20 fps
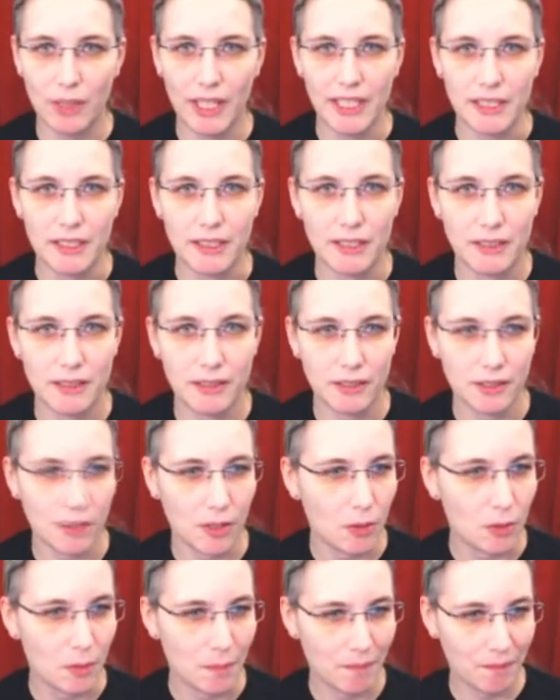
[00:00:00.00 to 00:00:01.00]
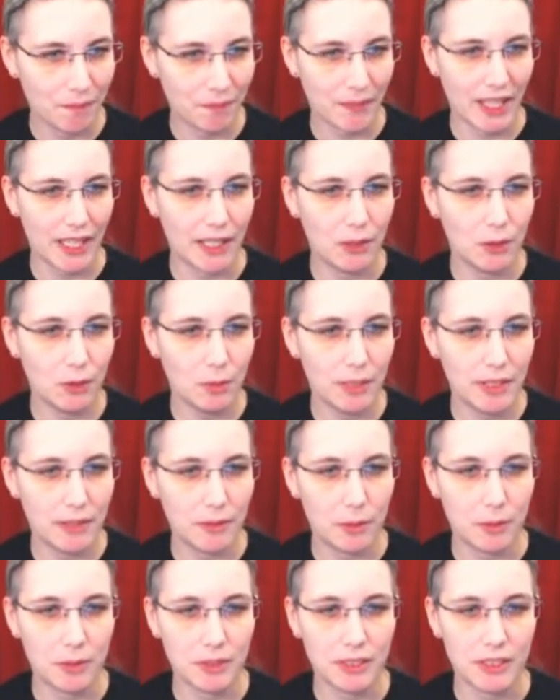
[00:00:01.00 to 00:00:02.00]
right, so I hope
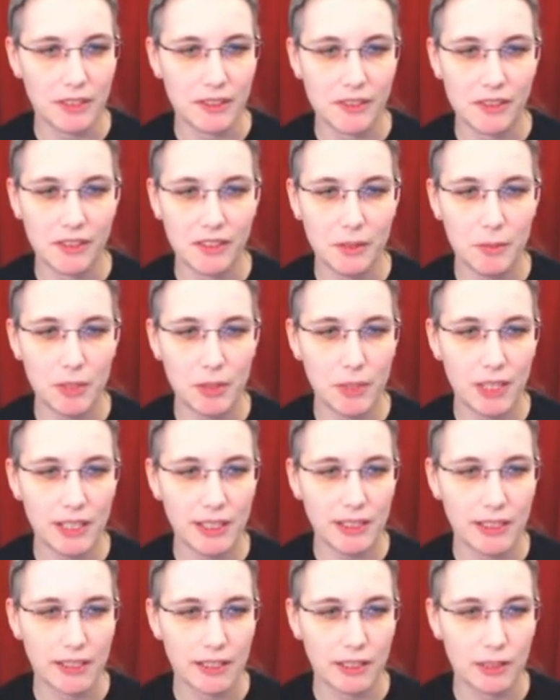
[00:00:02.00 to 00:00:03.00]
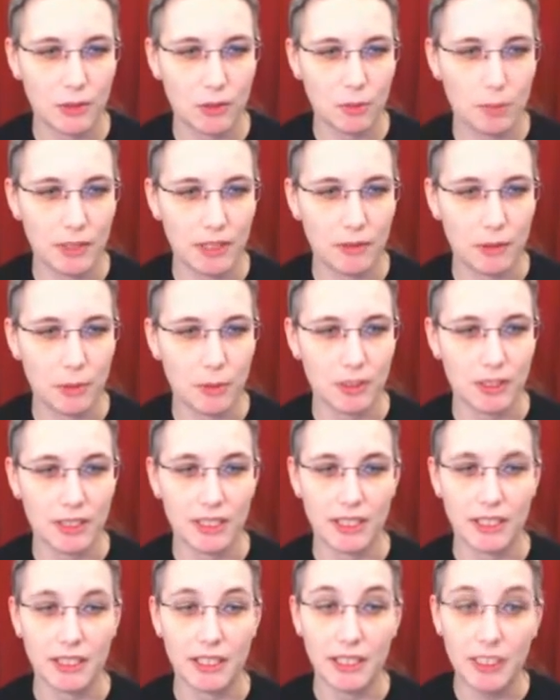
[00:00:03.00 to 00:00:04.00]
everyone can see me well and I hope everyone
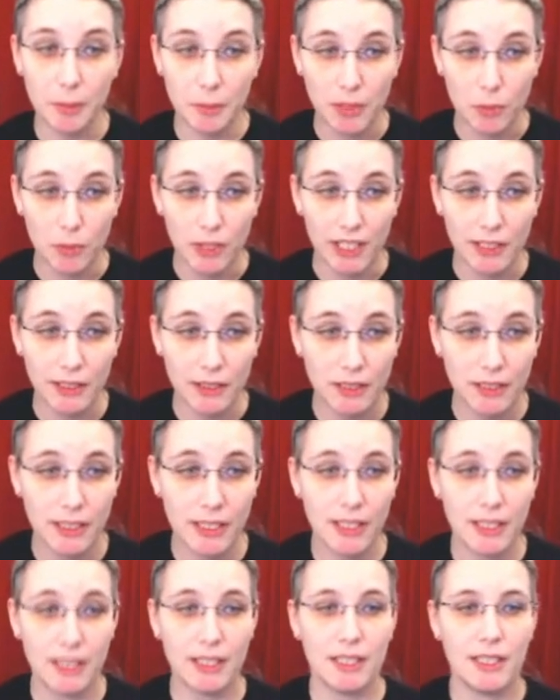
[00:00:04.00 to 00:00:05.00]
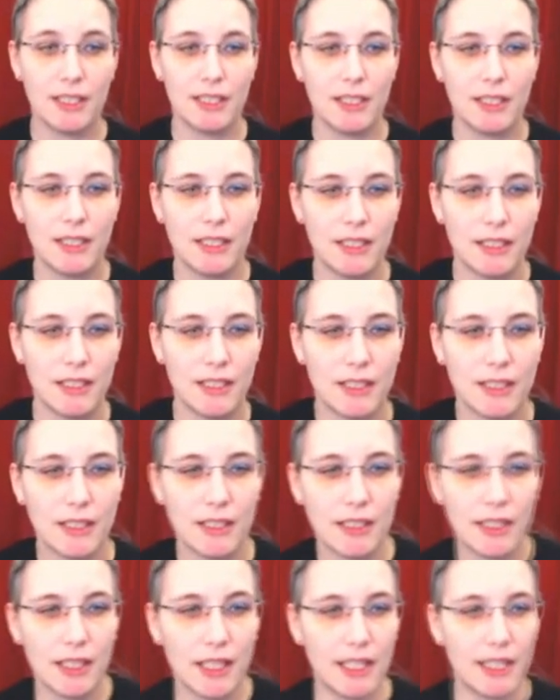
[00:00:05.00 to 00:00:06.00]
can hear me well.
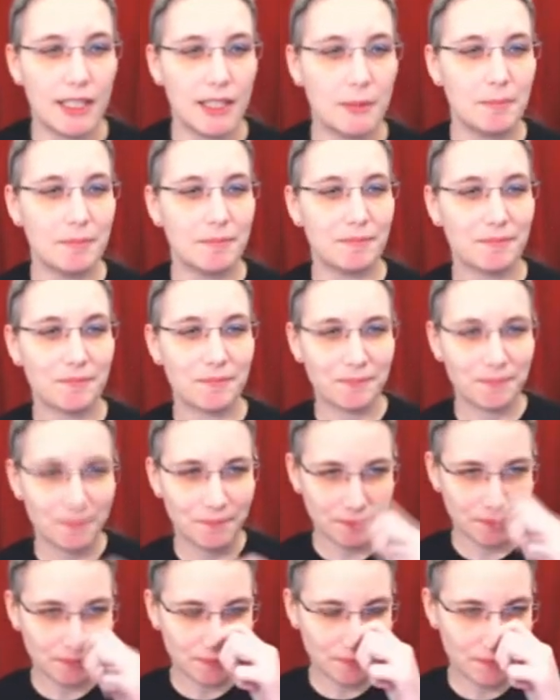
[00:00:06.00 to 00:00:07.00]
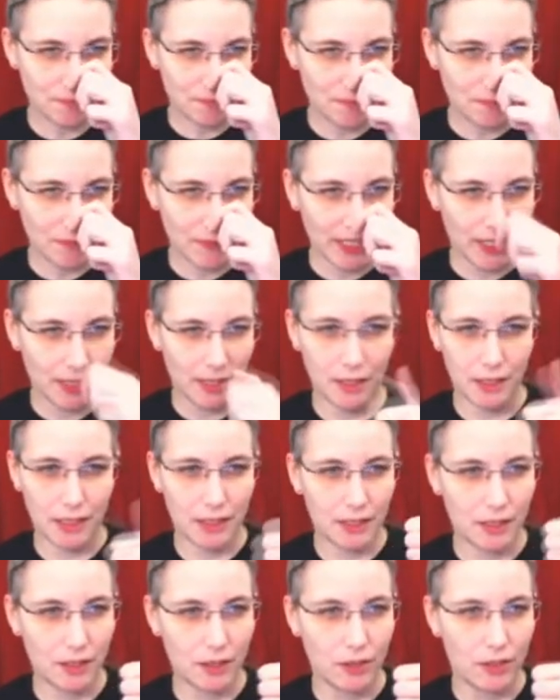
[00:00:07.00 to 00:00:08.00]
Um, a,
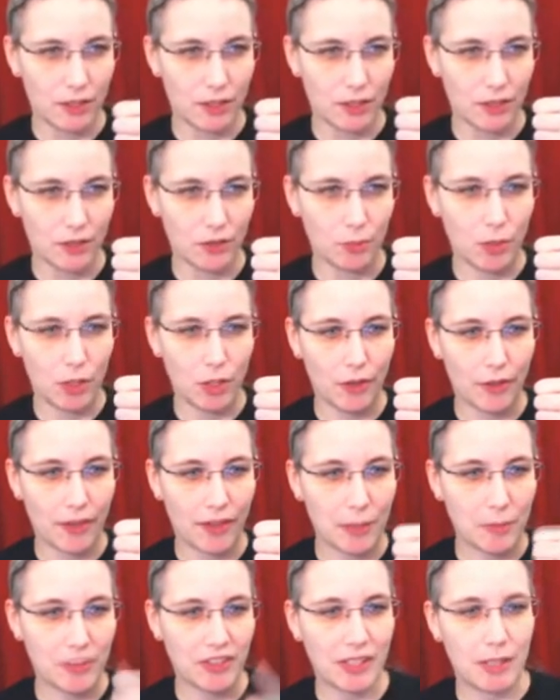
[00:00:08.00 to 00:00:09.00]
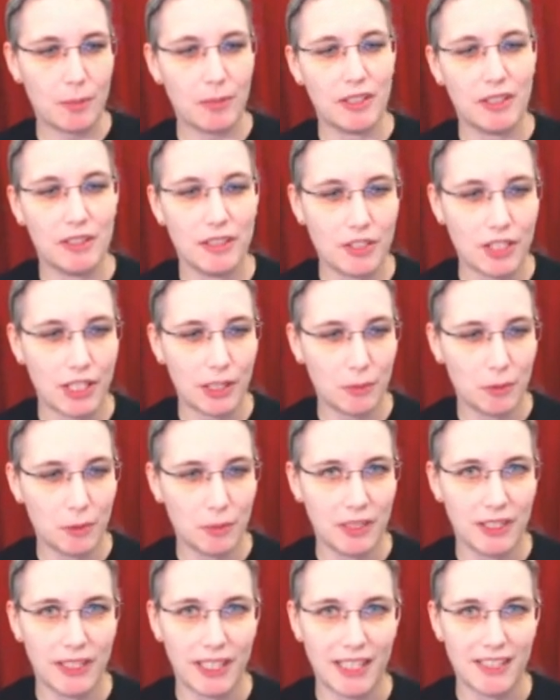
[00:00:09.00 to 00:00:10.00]
a, small thumbs up in the chat would
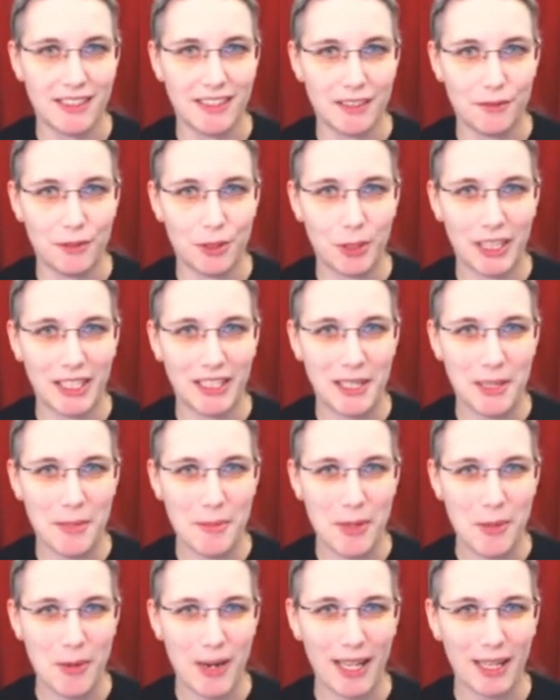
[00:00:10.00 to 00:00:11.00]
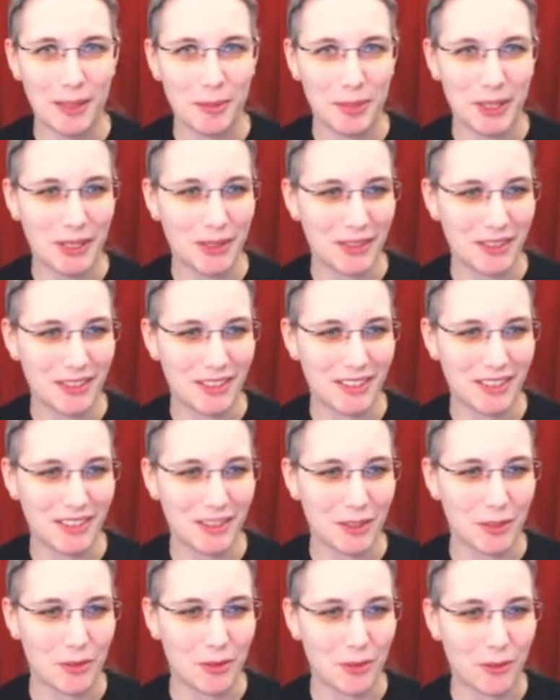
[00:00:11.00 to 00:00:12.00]
be nice if you can hear me well because this
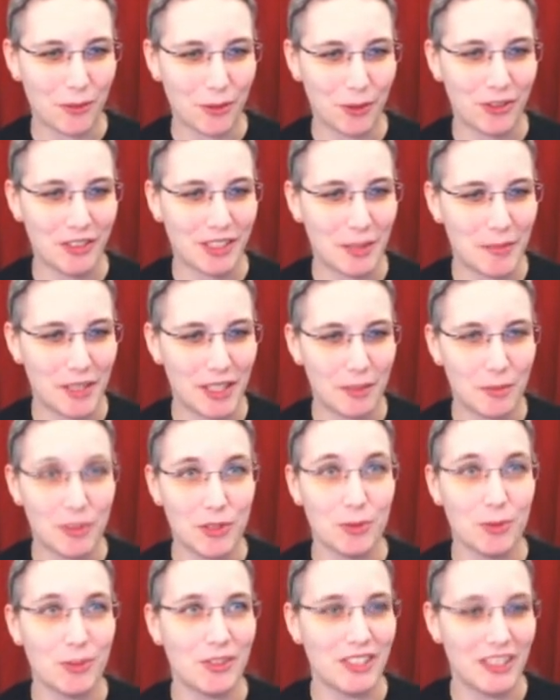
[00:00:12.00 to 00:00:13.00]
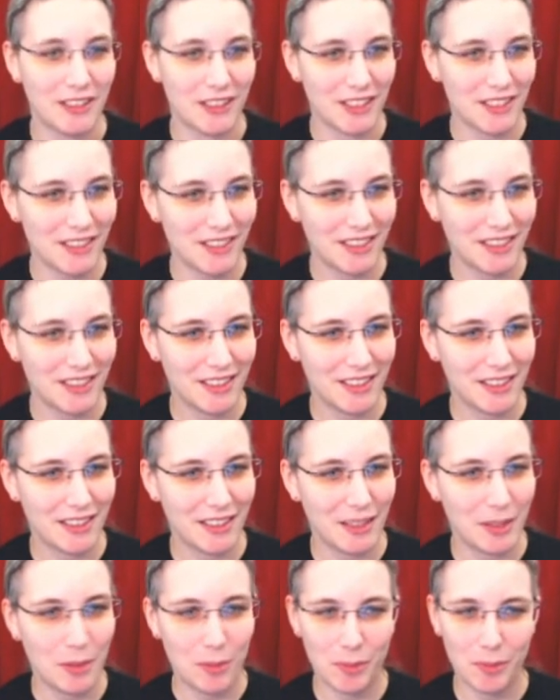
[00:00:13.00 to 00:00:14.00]
is also the first time that I'm using this.
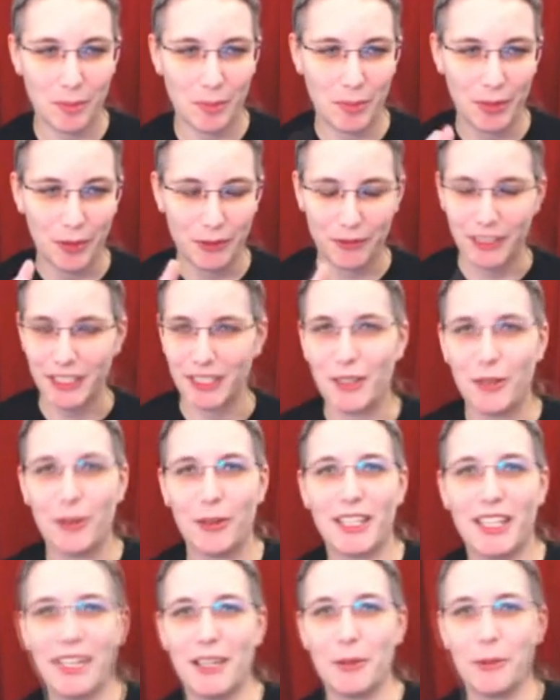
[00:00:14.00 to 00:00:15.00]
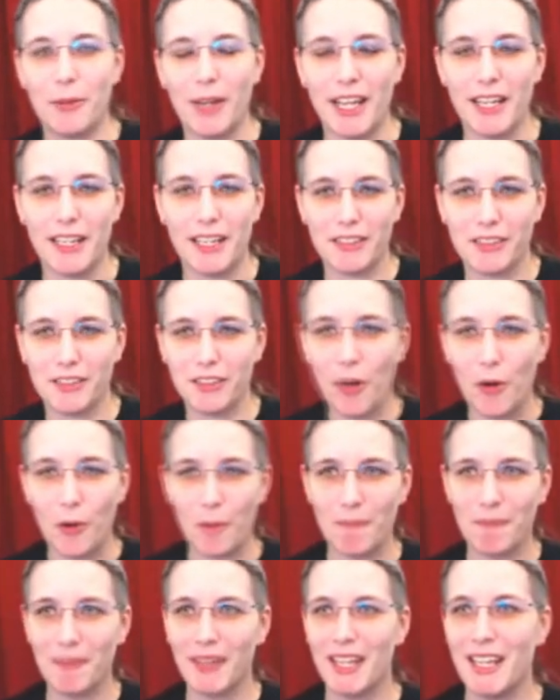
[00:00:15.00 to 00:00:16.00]
Perfect. Okay, right.
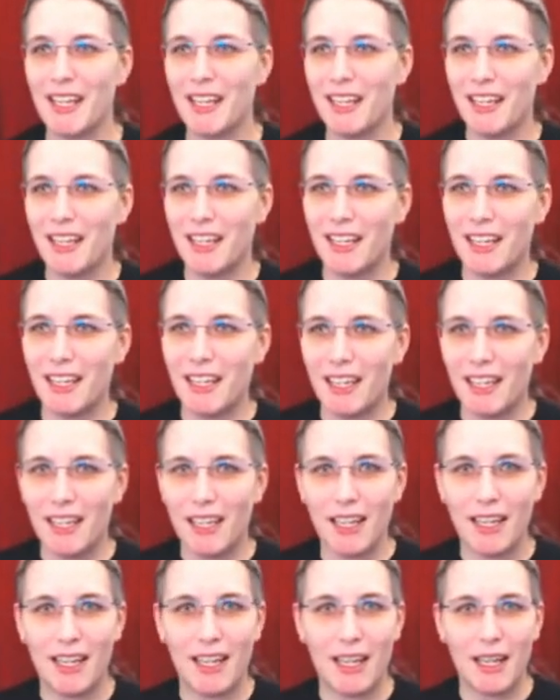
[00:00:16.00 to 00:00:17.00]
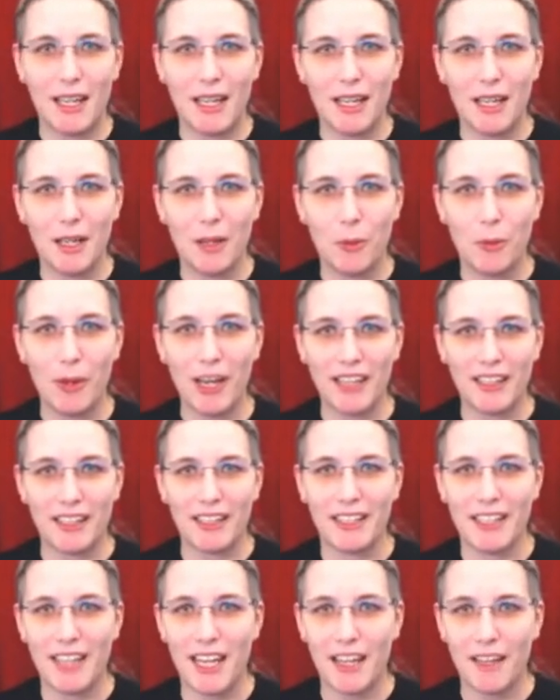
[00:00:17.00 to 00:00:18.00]
So, uh, well,
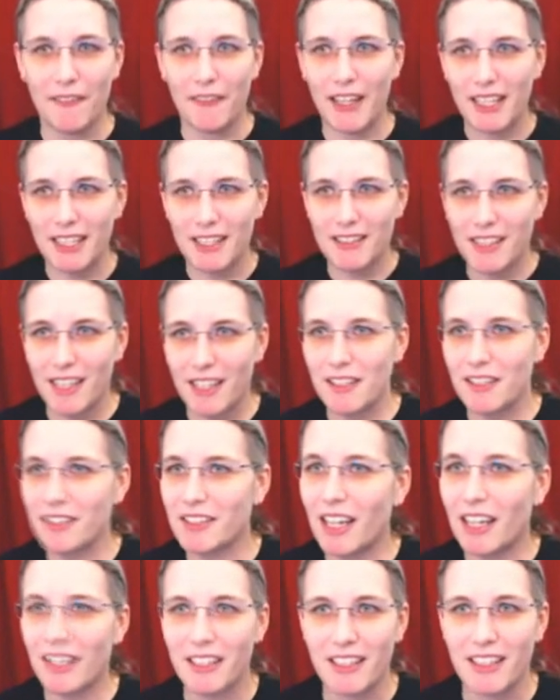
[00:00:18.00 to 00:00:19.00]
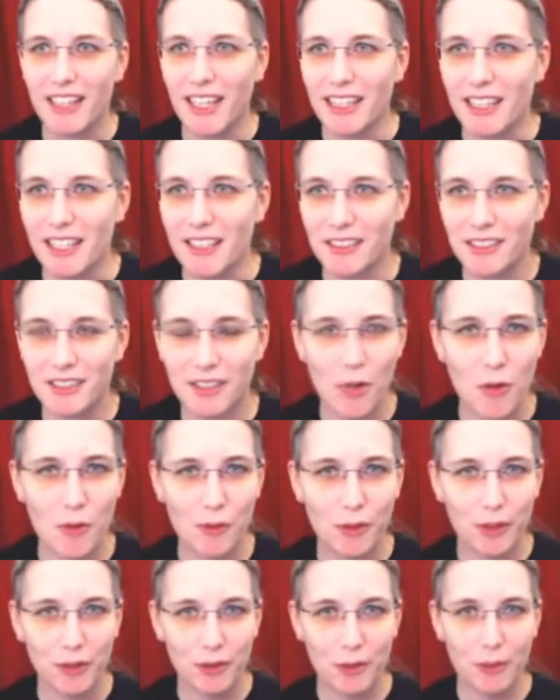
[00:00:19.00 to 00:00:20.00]
yeah, then let's get this started, I guess. So
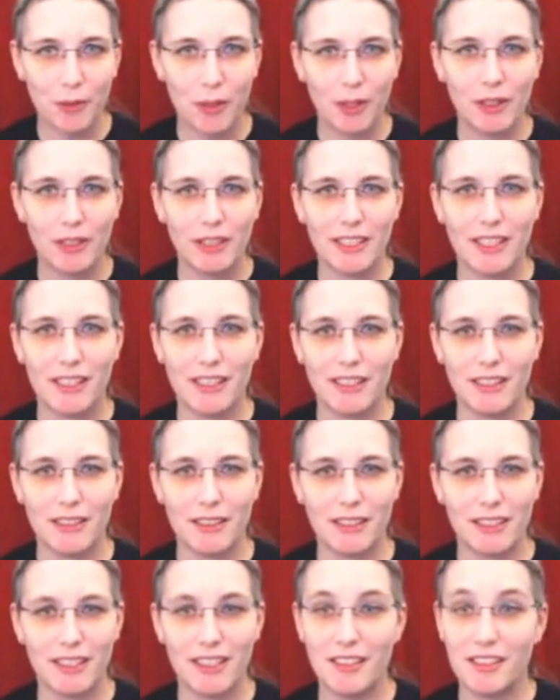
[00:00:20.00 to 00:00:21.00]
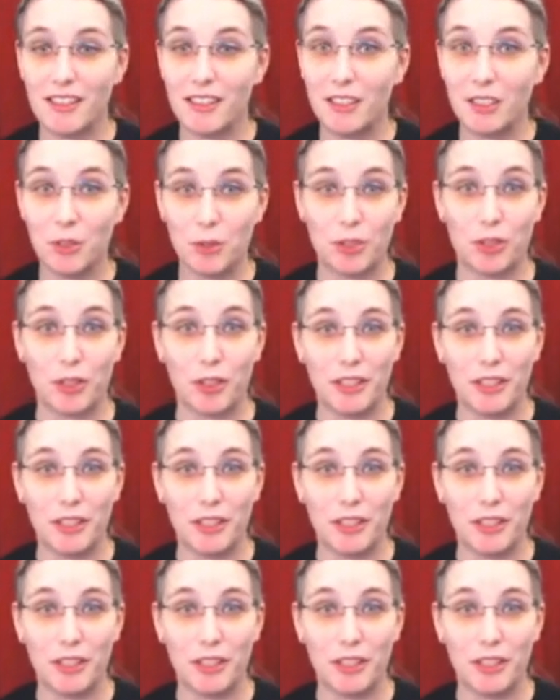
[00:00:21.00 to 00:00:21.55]
first of all, uh, it's a huge